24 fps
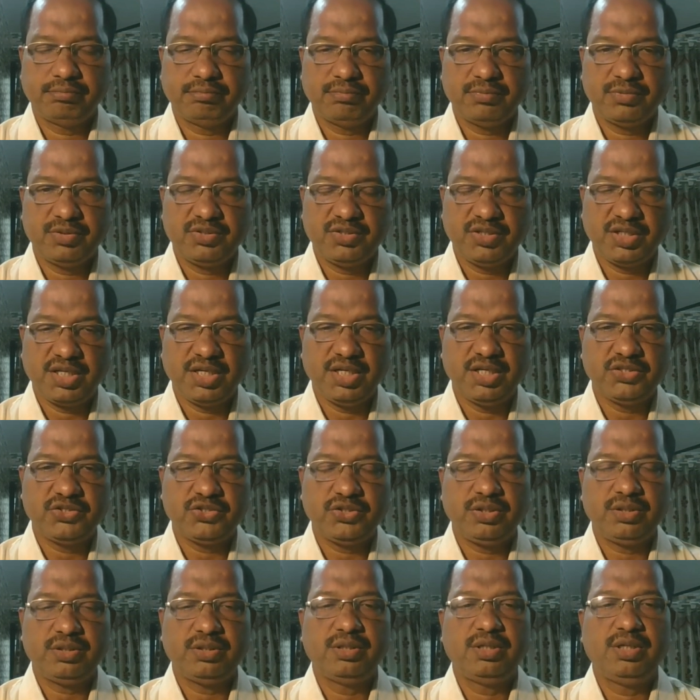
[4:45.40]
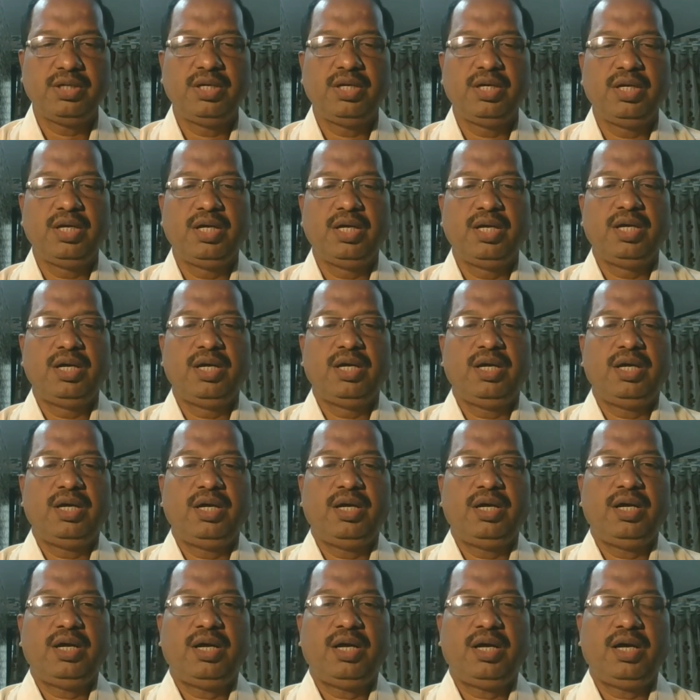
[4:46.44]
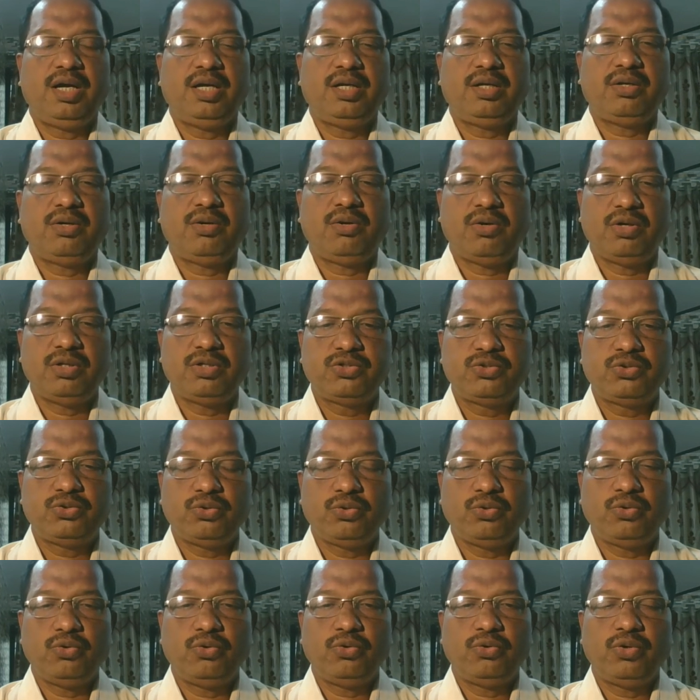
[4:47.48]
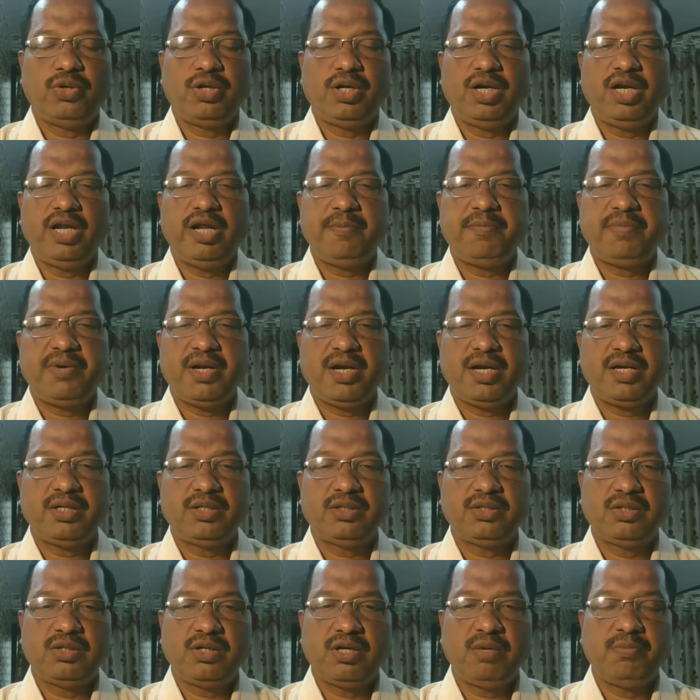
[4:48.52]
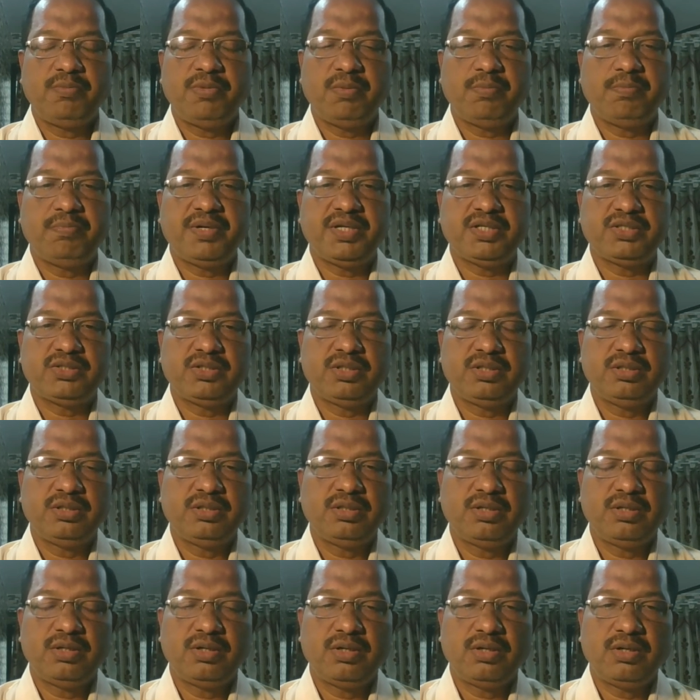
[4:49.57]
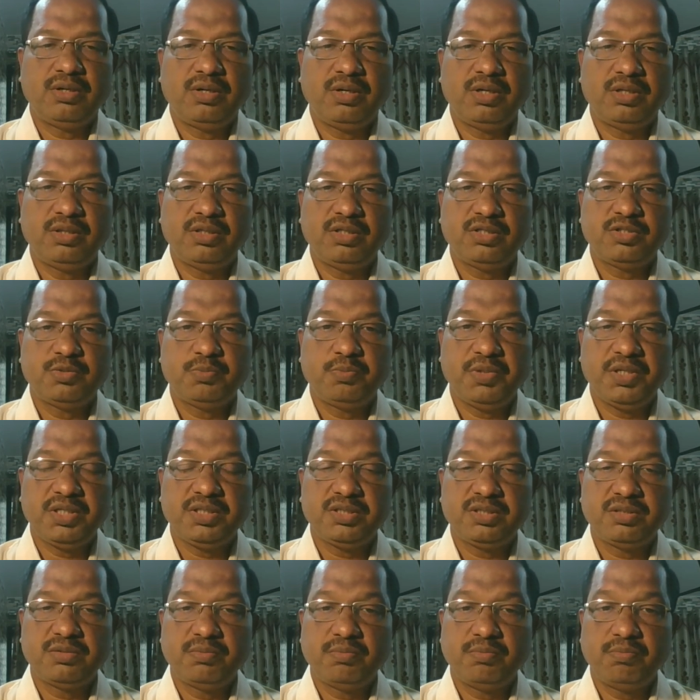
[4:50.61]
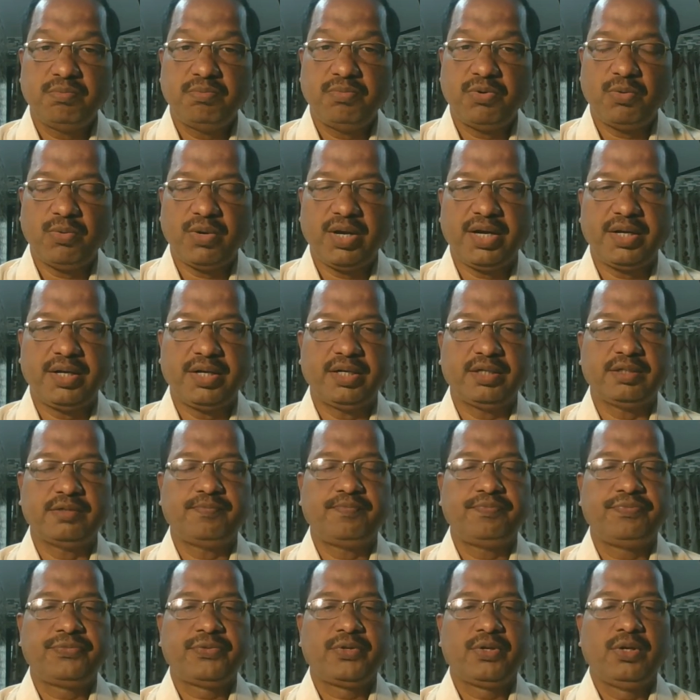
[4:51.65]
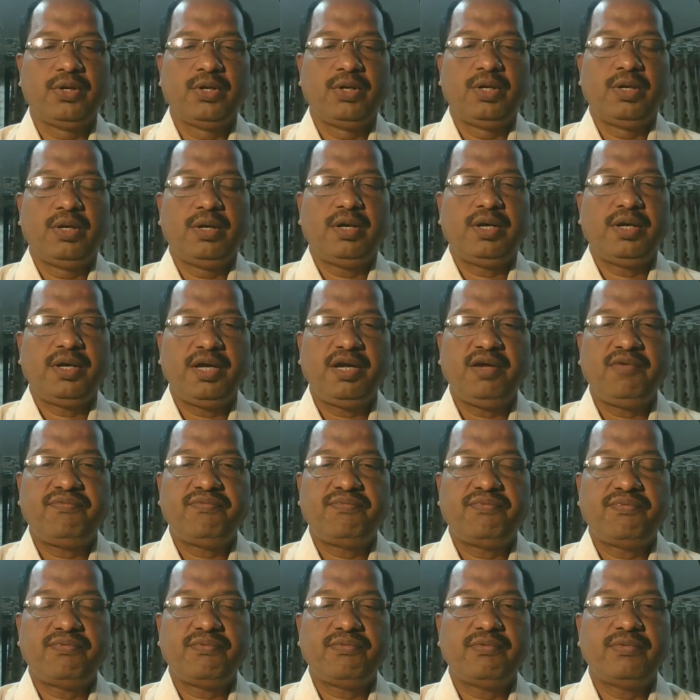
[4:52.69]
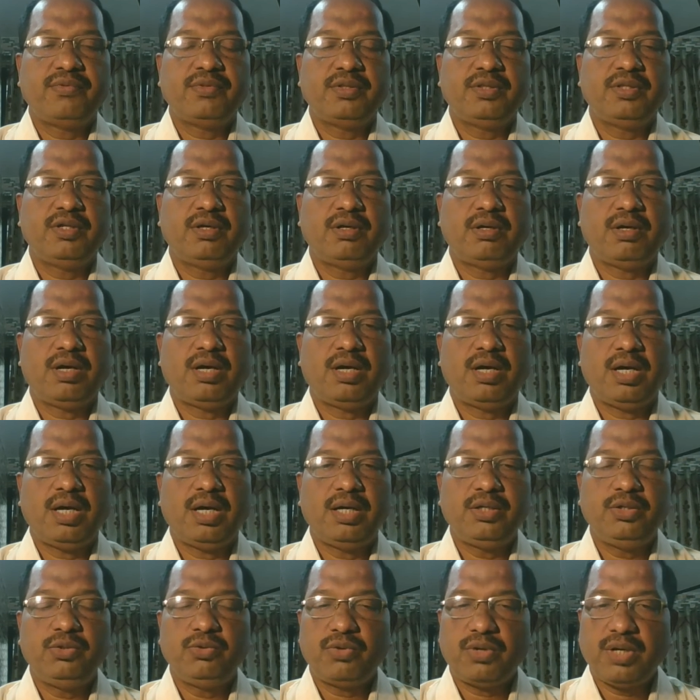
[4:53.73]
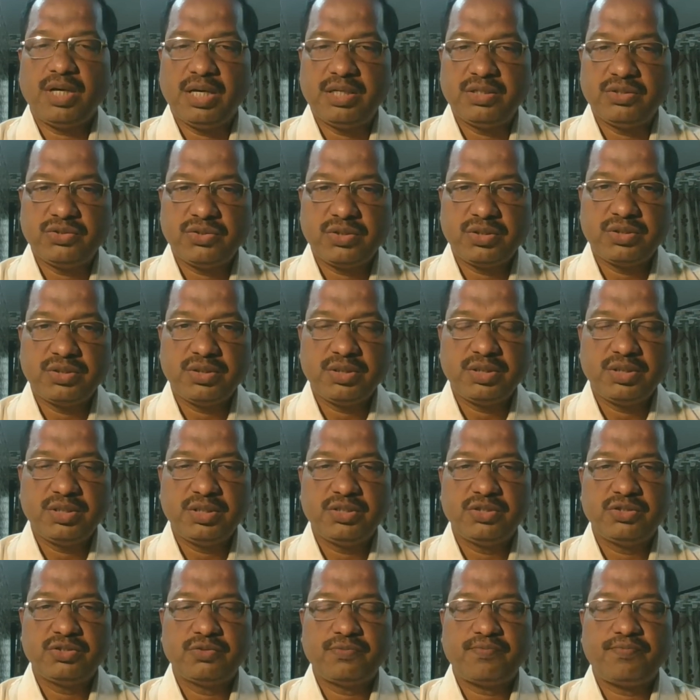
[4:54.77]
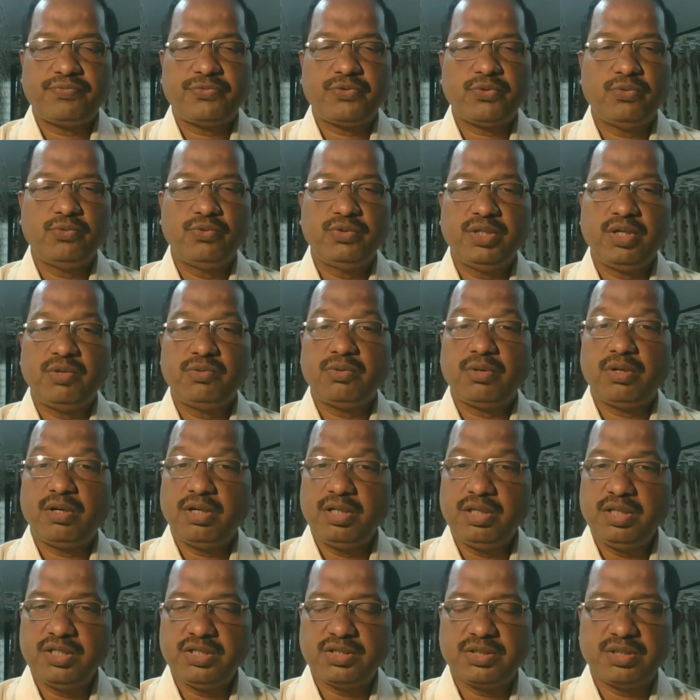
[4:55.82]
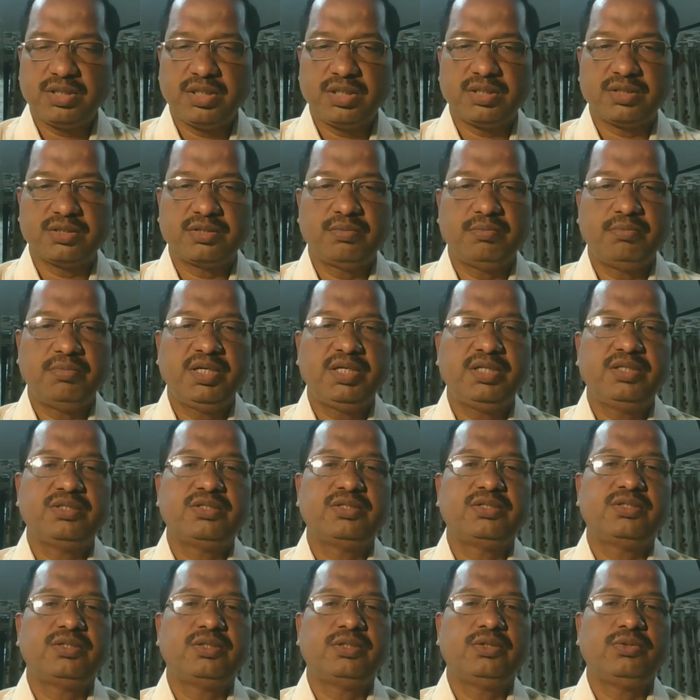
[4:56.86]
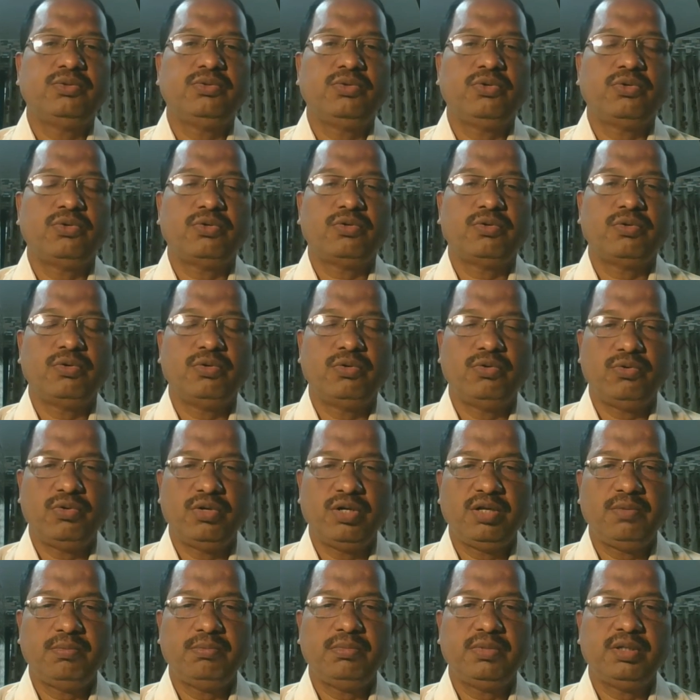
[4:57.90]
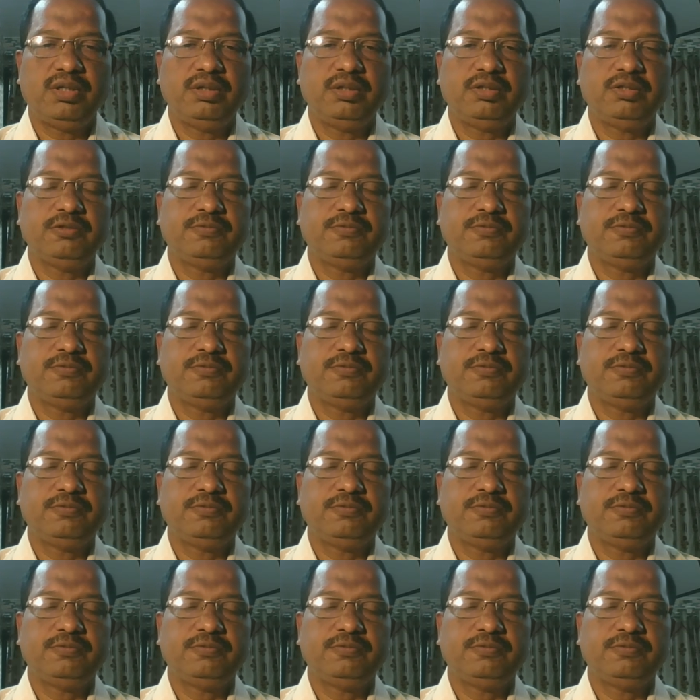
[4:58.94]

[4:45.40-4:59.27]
signature and also left hand thumb impression on the space provided. If the your answer sheet is without all these things, means your roll number